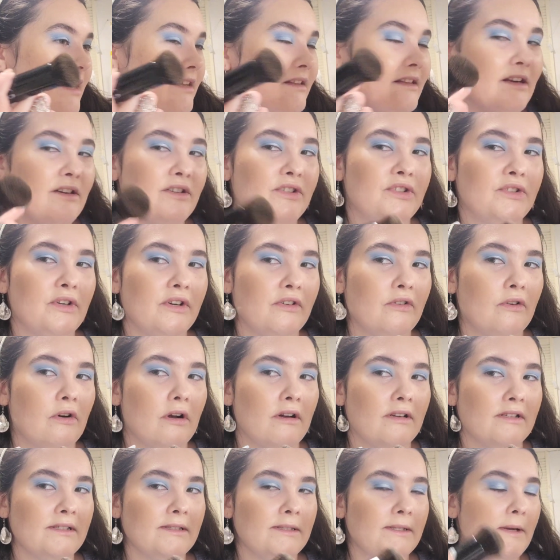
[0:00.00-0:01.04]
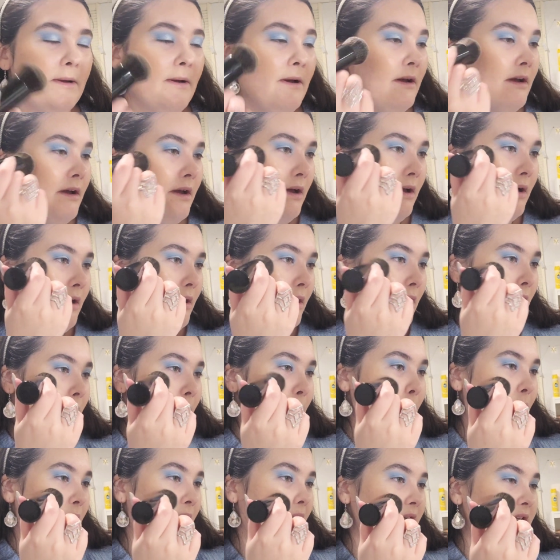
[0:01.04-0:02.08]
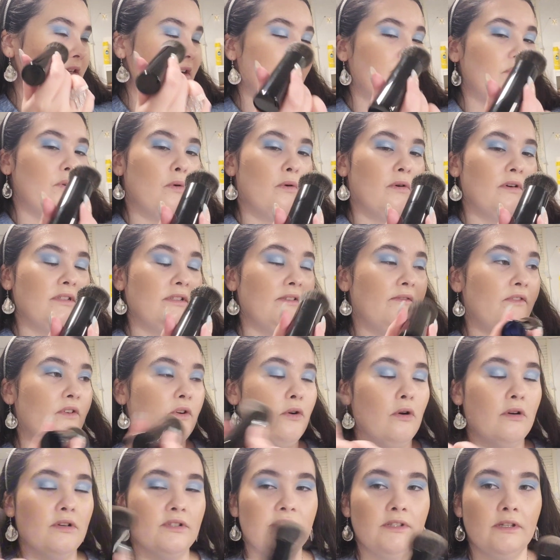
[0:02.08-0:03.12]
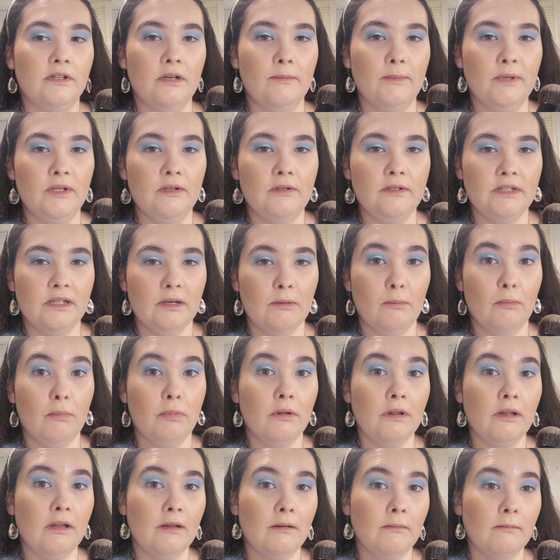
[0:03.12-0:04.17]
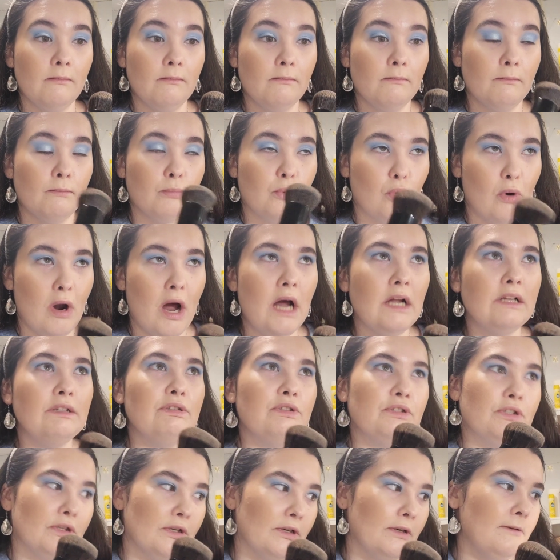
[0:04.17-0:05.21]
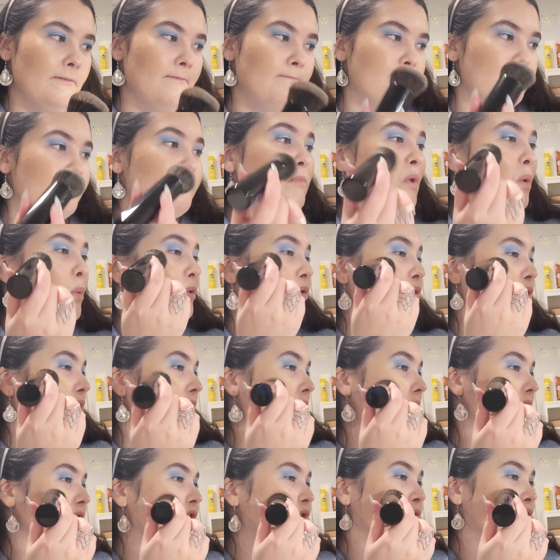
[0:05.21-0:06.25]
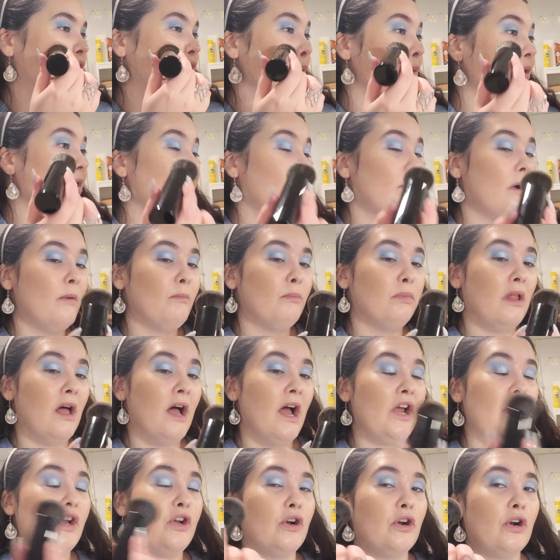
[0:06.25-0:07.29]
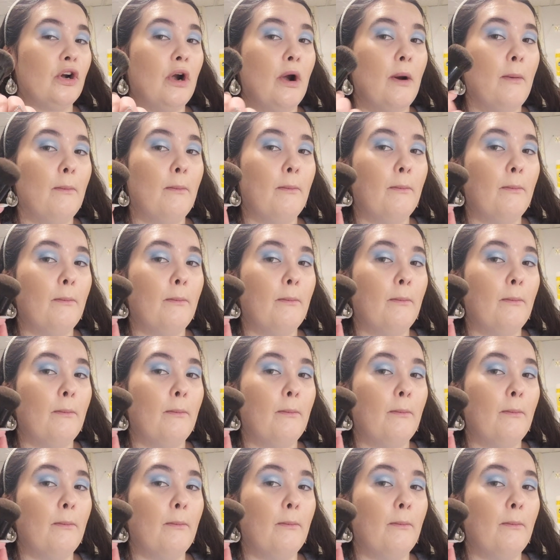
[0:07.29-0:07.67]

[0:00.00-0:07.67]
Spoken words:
straight across. But of course, if you're also going to be using bronzer with your contour, you want to apply your